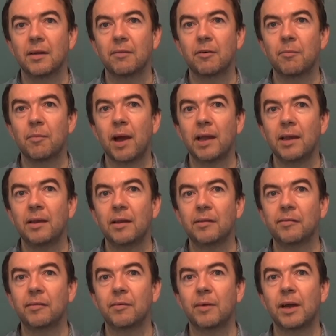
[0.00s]
Remind
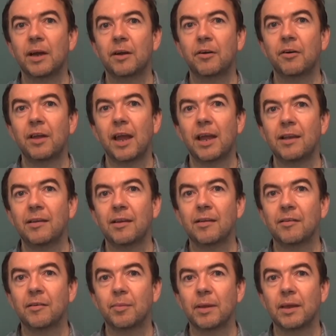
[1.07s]
us that we are
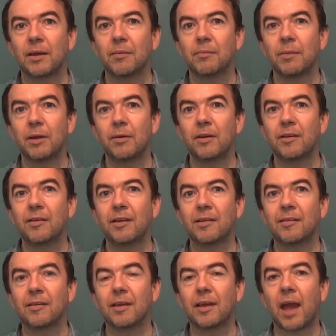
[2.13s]
created to be community
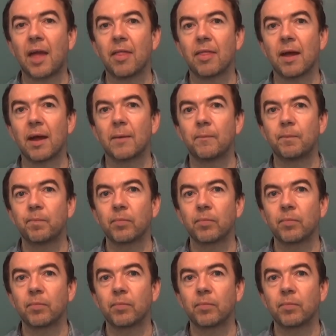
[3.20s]
together.